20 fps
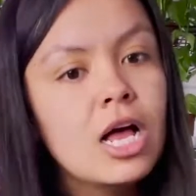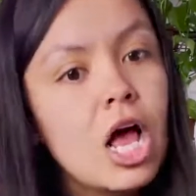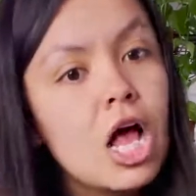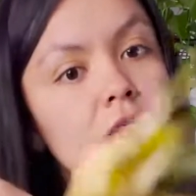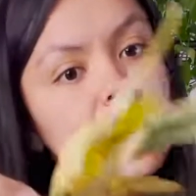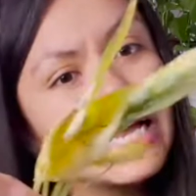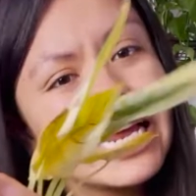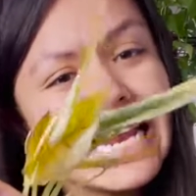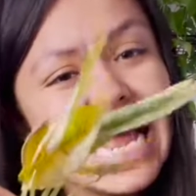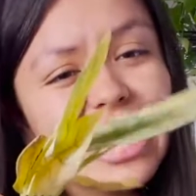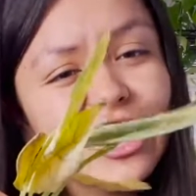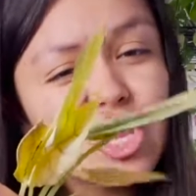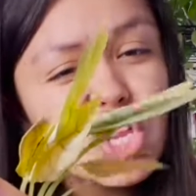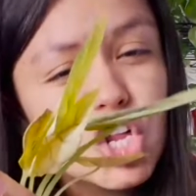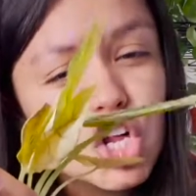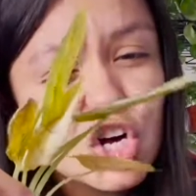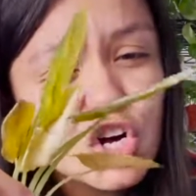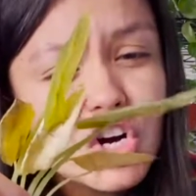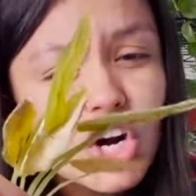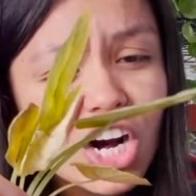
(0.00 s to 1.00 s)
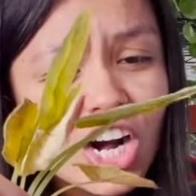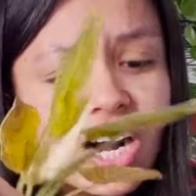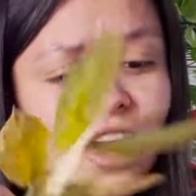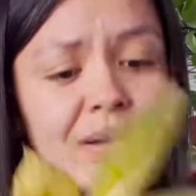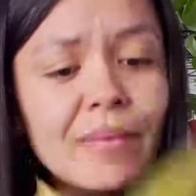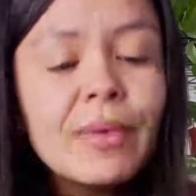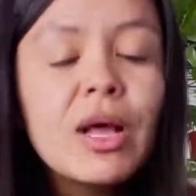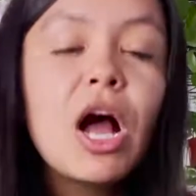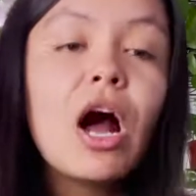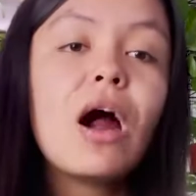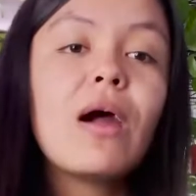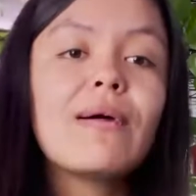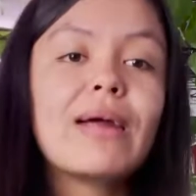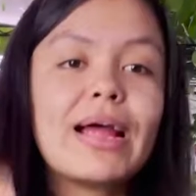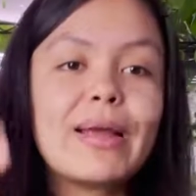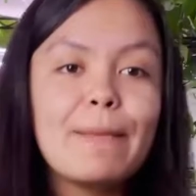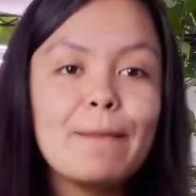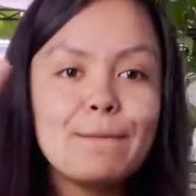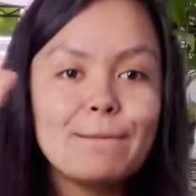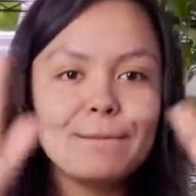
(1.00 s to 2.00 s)
Looking at you, girl. All
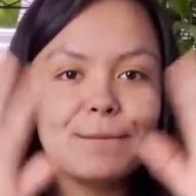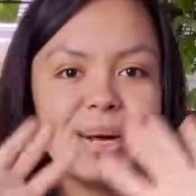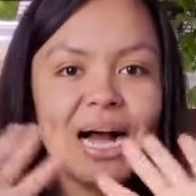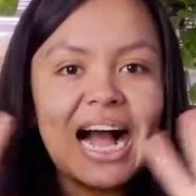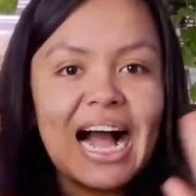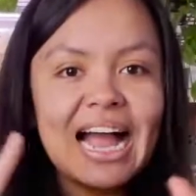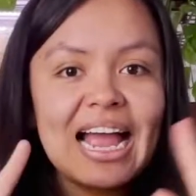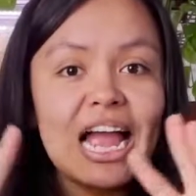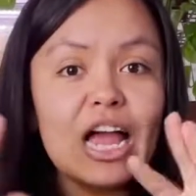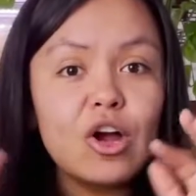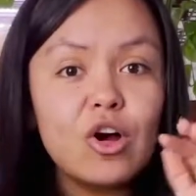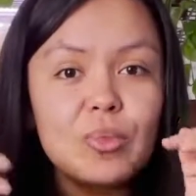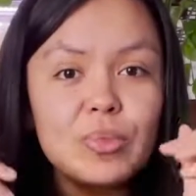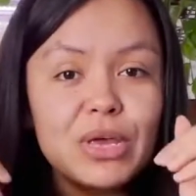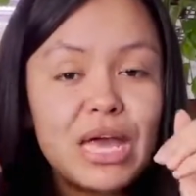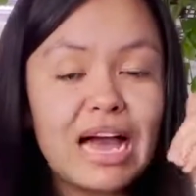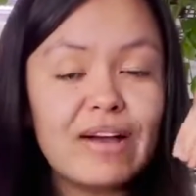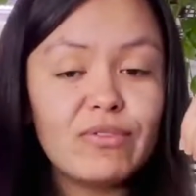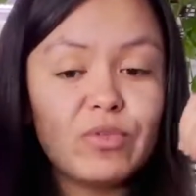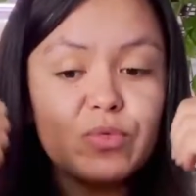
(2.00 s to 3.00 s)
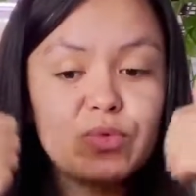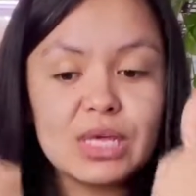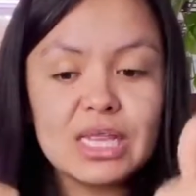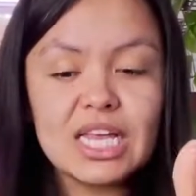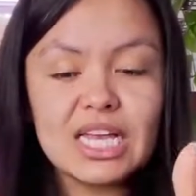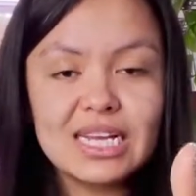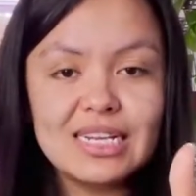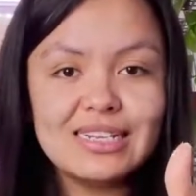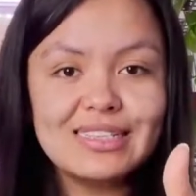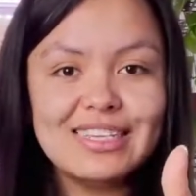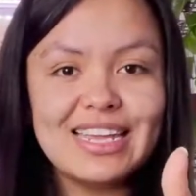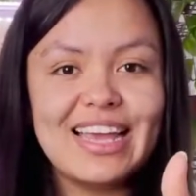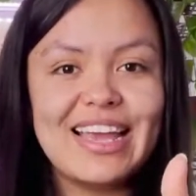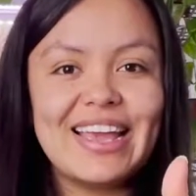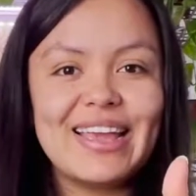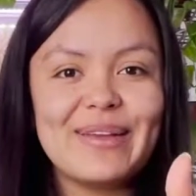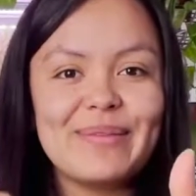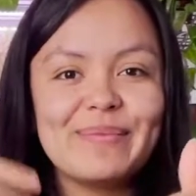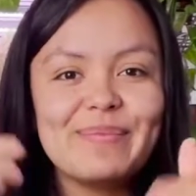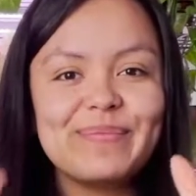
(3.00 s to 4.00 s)
right. Bye. I hope you have a really good
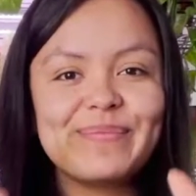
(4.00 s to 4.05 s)
day.